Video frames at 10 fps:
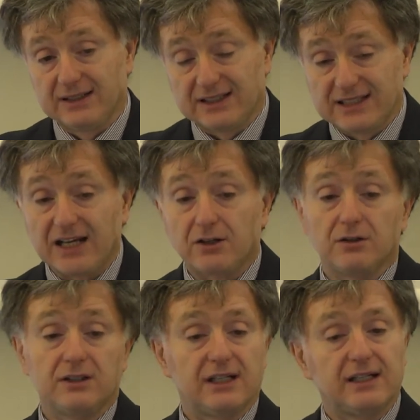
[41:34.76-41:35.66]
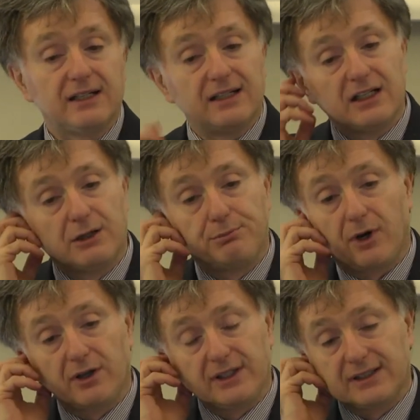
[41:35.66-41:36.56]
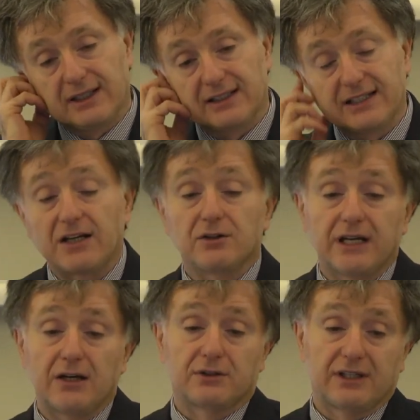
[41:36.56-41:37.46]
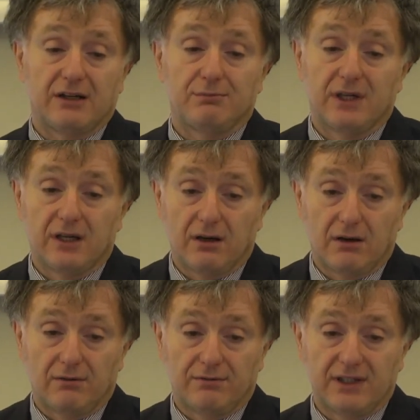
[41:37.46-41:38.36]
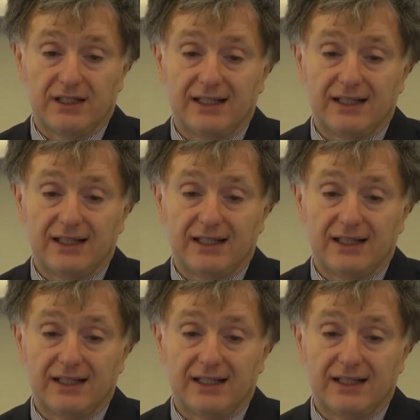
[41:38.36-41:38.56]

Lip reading: second point, the second outcome of